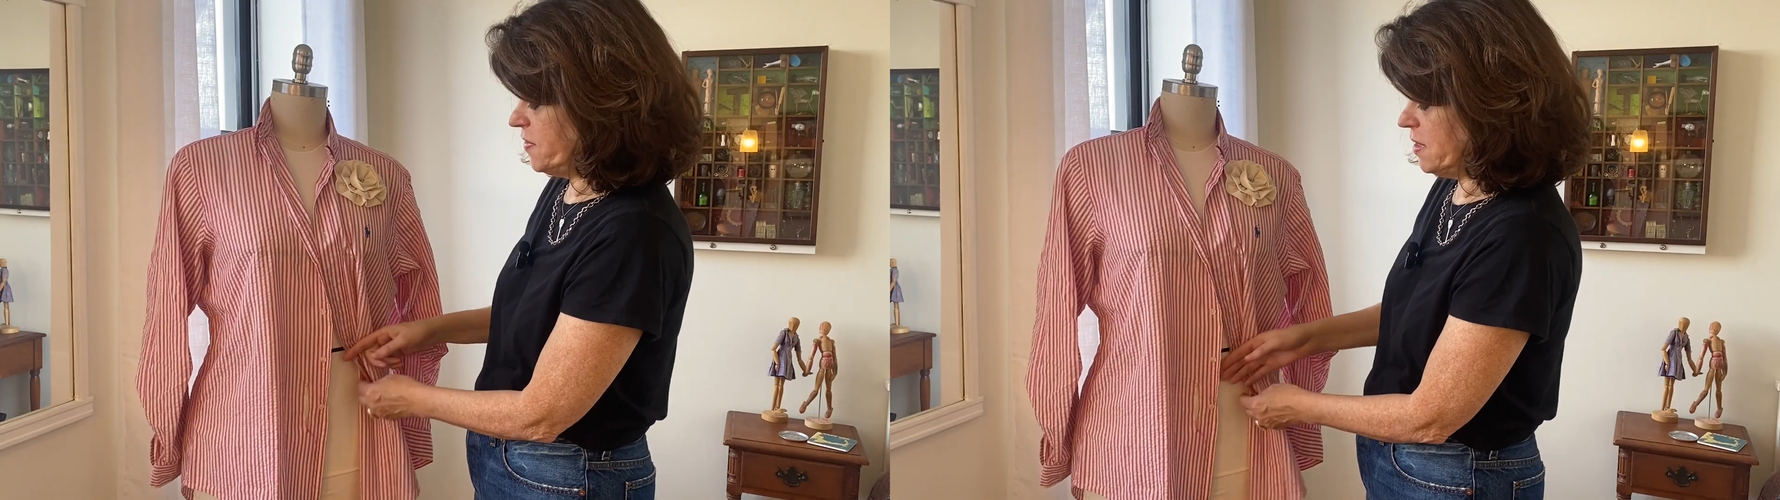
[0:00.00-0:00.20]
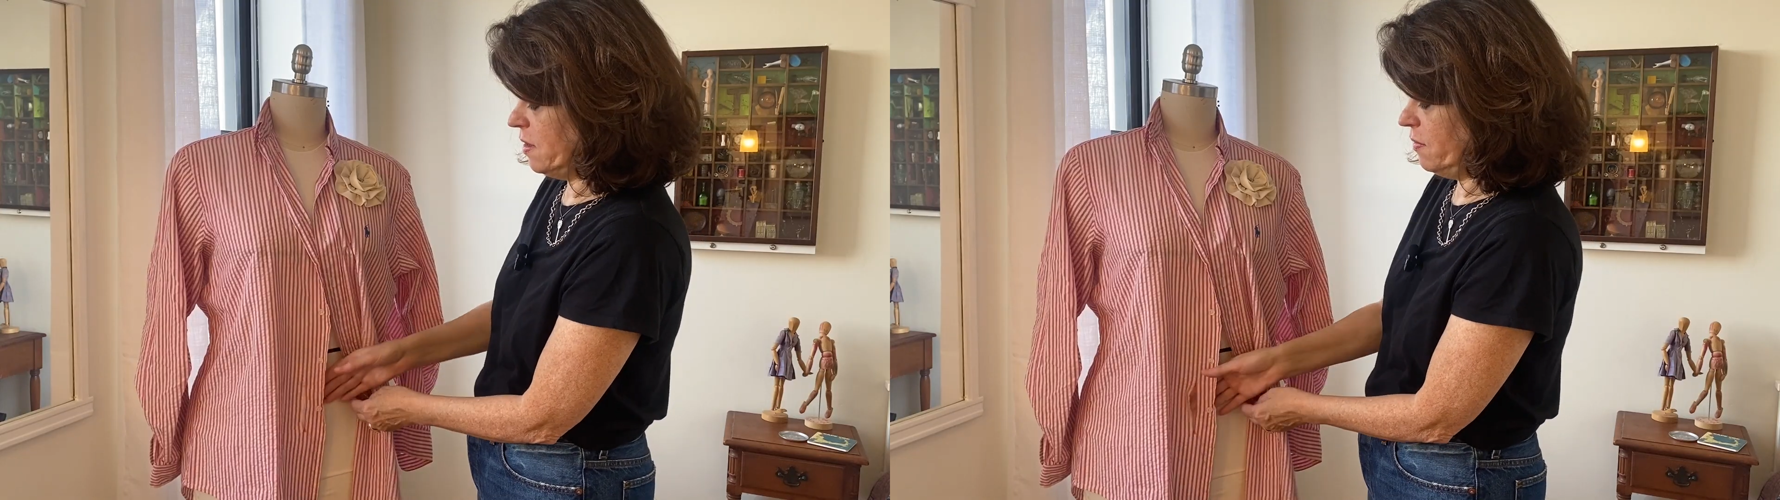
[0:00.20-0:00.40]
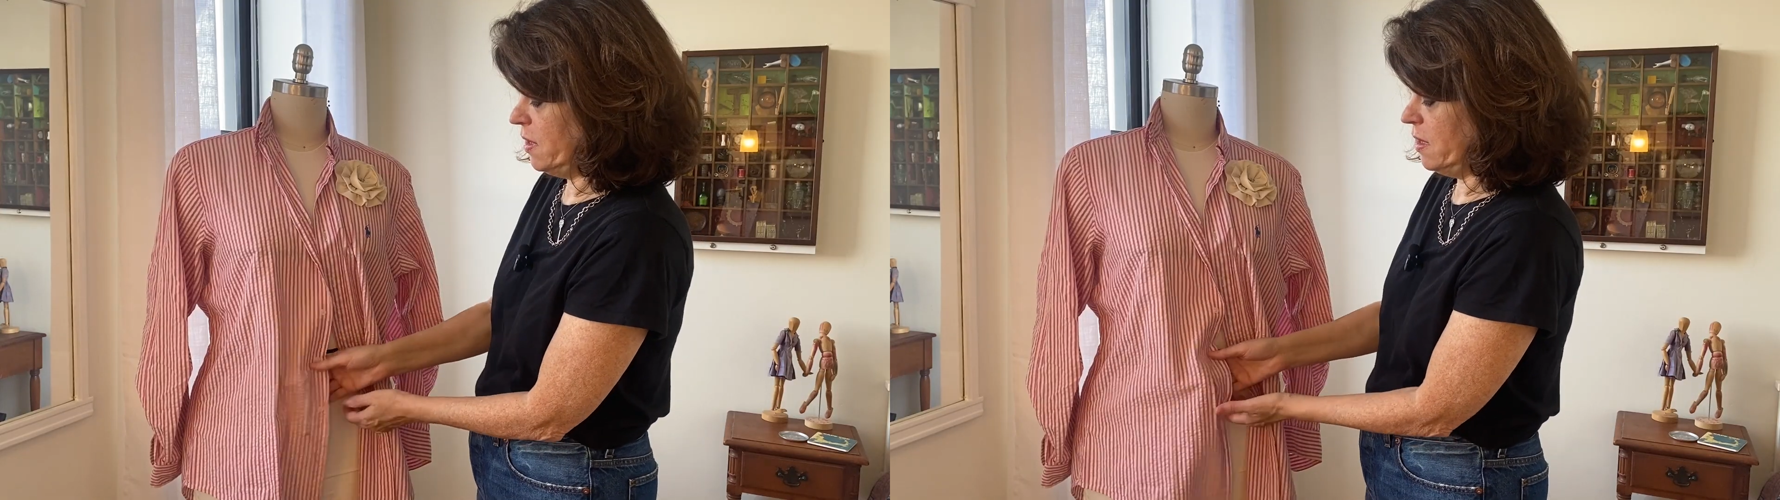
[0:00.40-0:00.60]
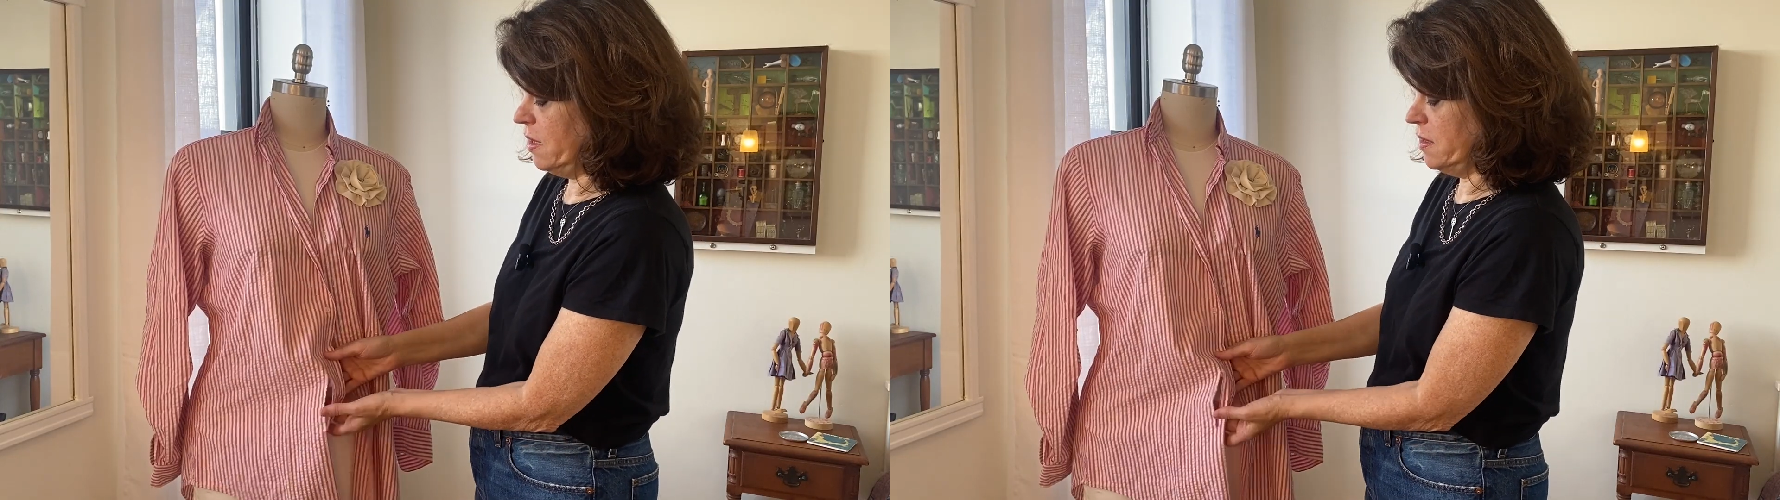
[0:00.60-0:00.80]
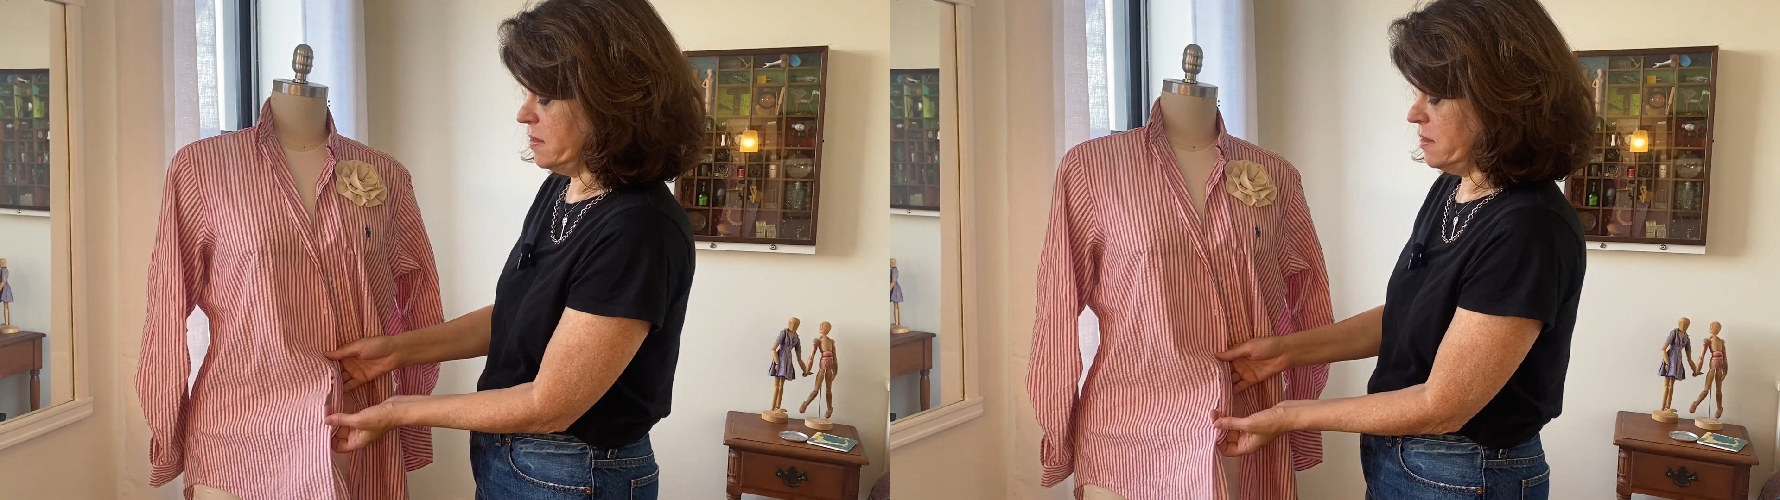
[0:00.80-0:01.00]
to get rid of
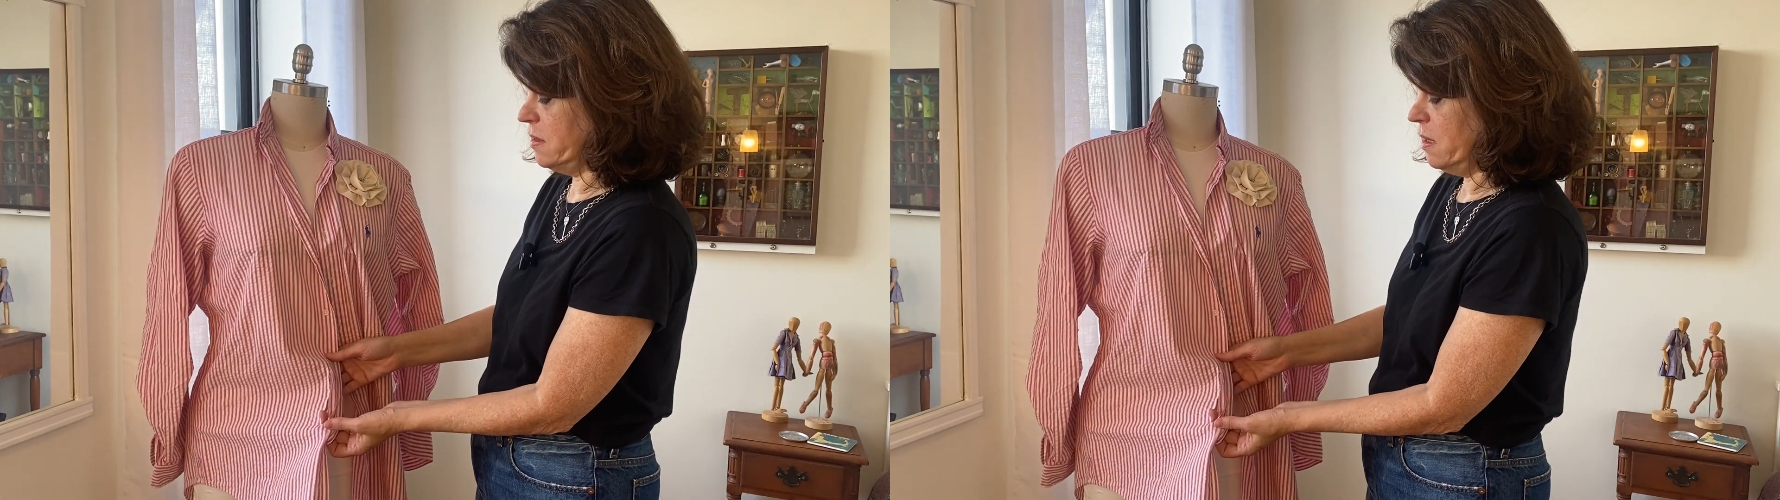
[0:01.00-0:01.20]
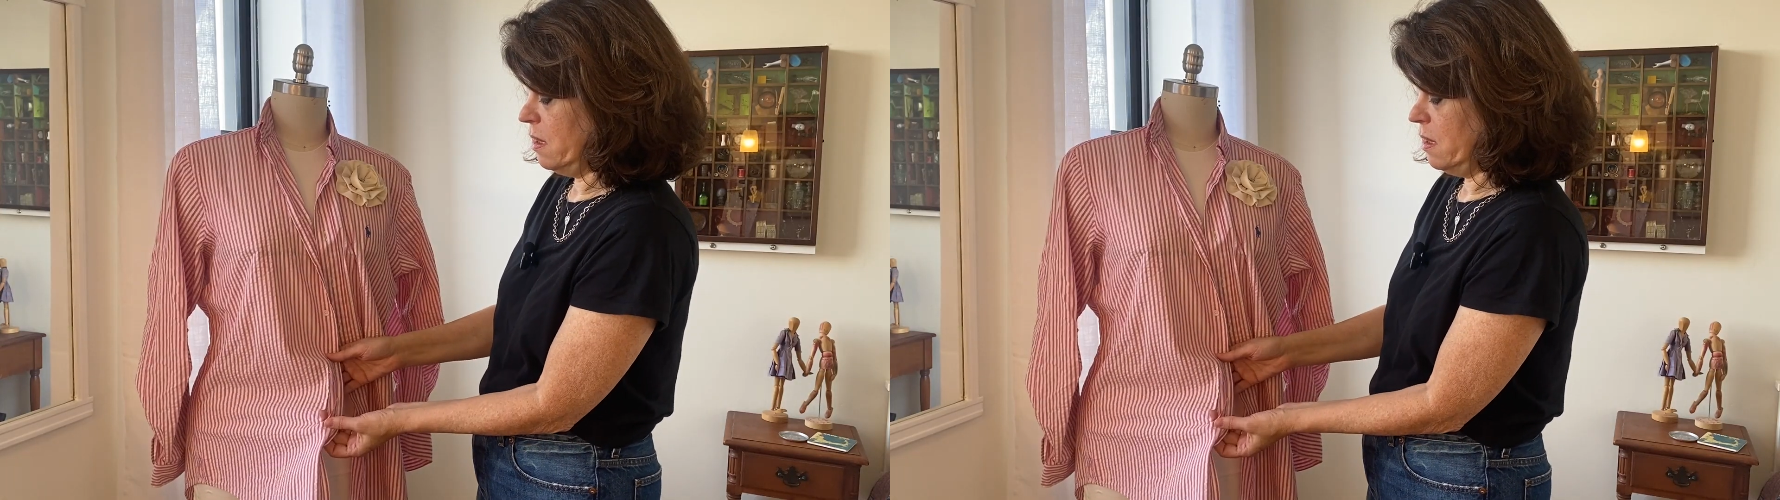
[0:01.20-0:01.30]
this